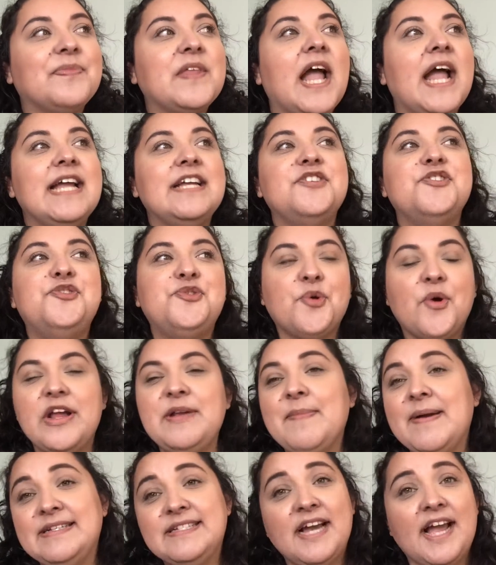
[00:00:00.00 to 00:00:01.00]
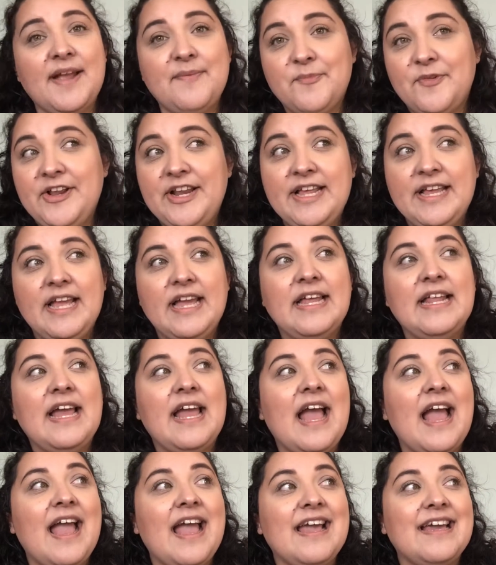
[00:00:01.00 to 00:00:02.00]
I enjoyed my time reading it.
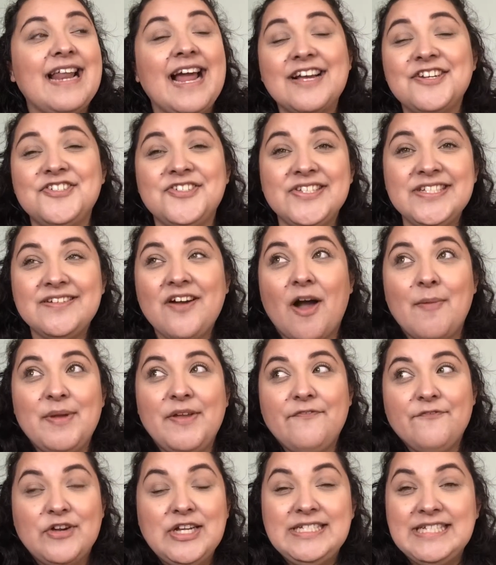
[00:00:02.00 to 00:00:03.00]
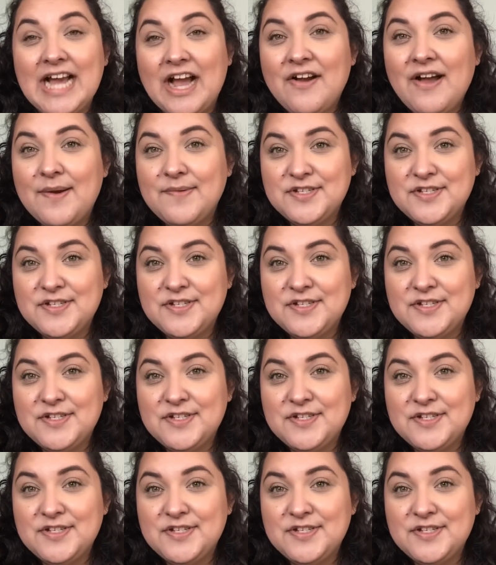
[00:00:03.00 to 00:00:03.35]
It actually got me freaked out.